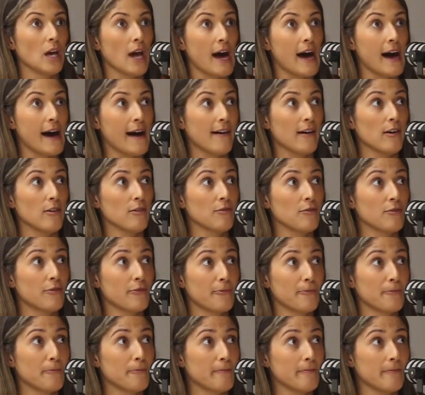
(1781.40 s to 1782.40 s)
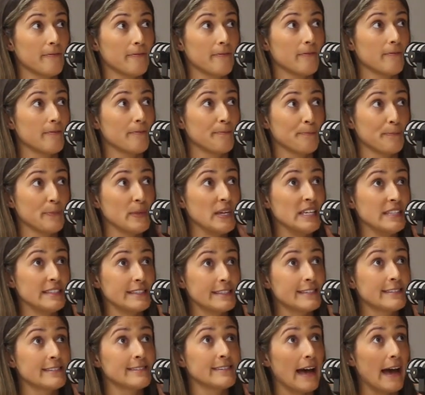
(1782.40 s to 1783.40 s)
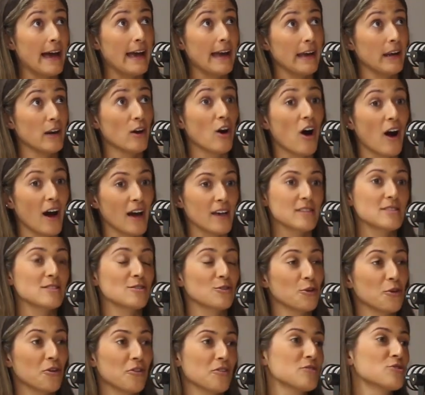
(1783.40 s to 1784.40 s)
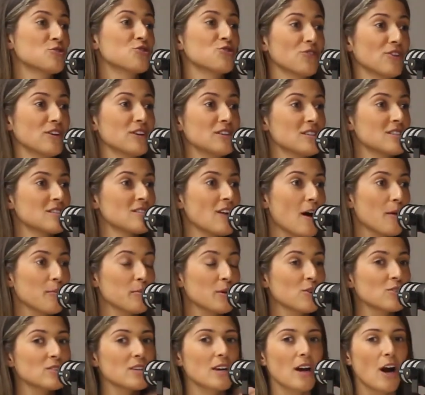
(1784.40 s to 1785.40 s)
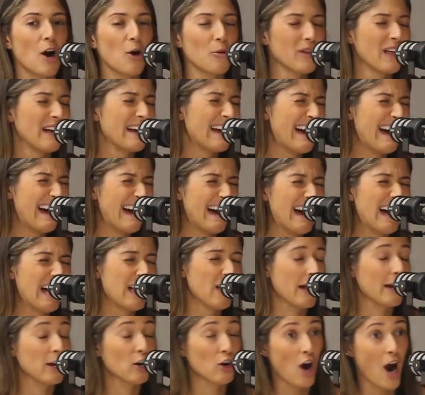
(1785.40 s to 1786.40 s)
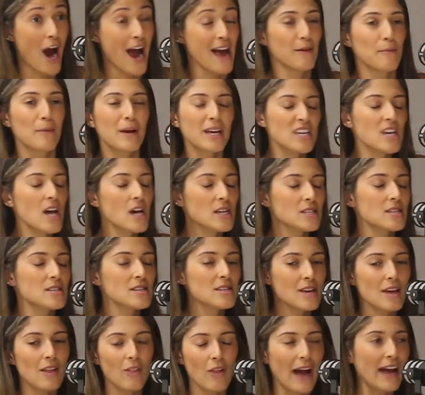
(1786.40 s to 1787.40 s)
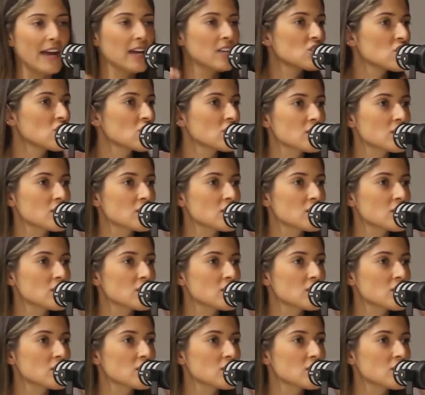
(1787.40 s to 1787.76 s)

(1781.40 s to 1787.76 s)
have insane highs and lows during design periods. Like I'll be like, ah, like crying. I'm like, yes, this is it. Like it